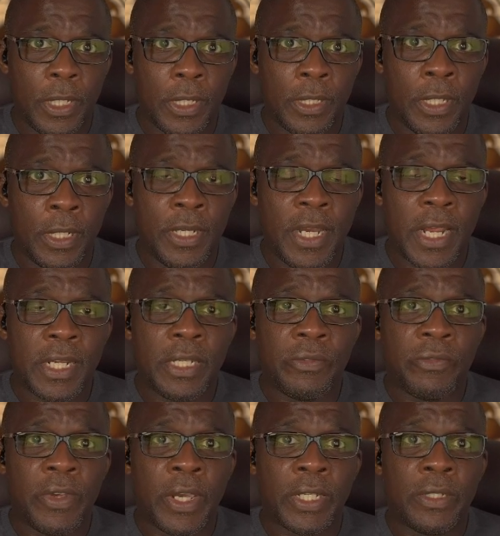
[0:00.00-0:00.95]
The net
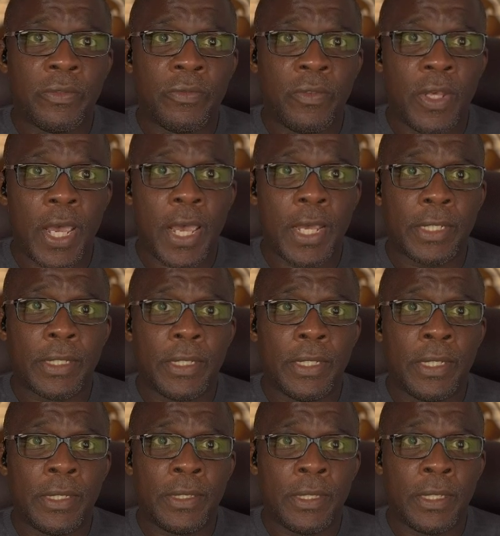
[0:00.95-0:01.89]
effect of that
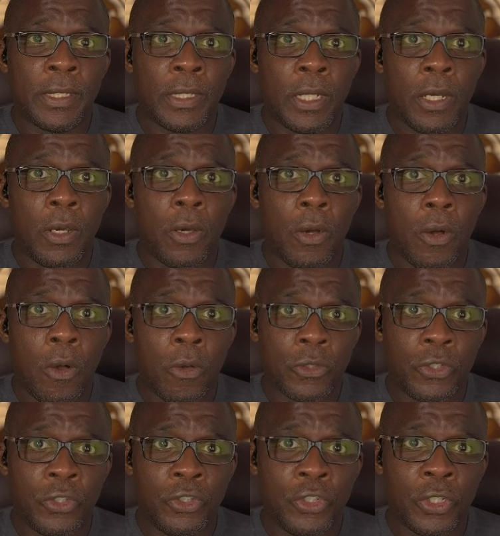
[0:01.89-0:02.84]
is that
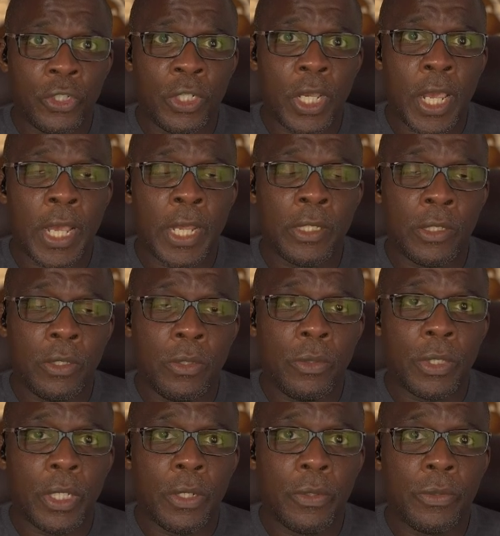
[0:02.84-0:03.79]
oxygen and
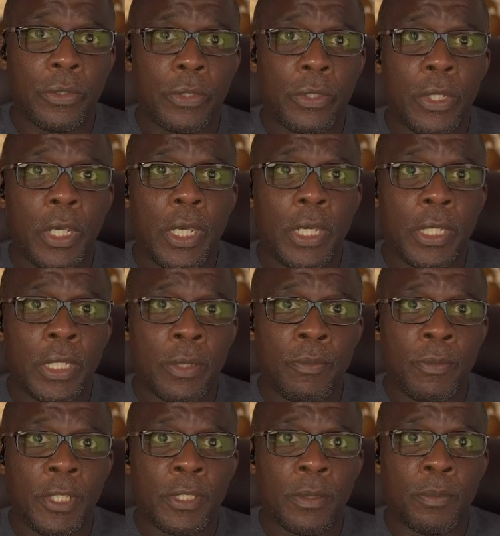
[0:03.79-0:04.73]
glucose can
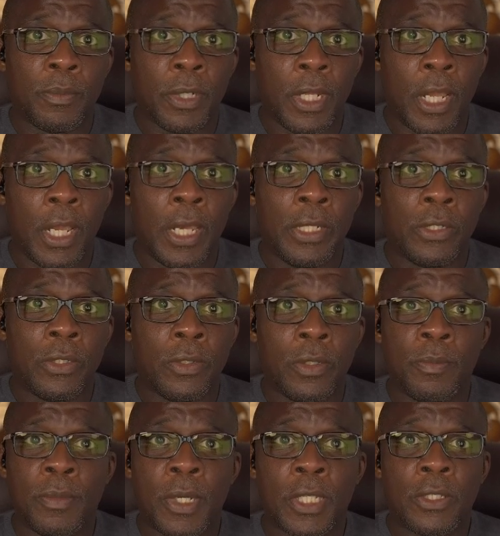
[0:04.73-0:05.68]
be supplied to the
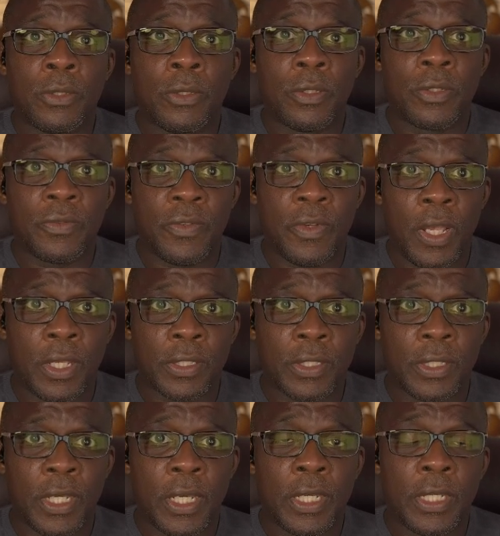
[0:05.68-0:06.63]
muscles
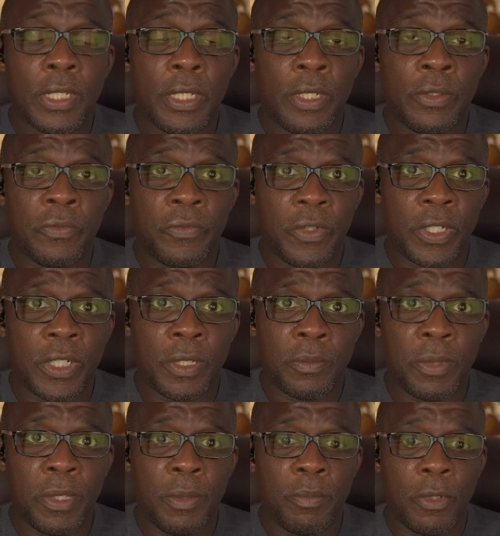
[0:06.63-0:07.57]
faster in fitter
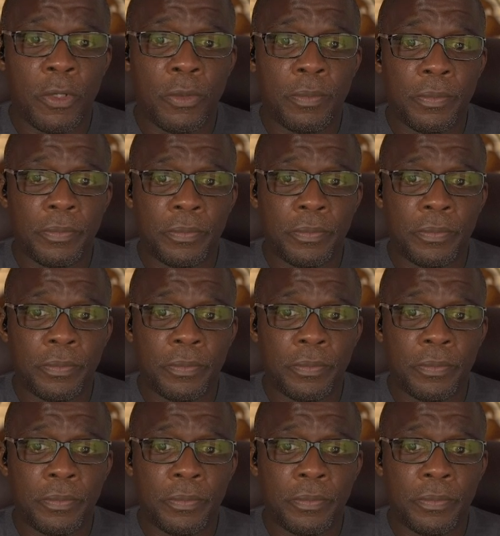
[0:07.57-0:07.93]
people.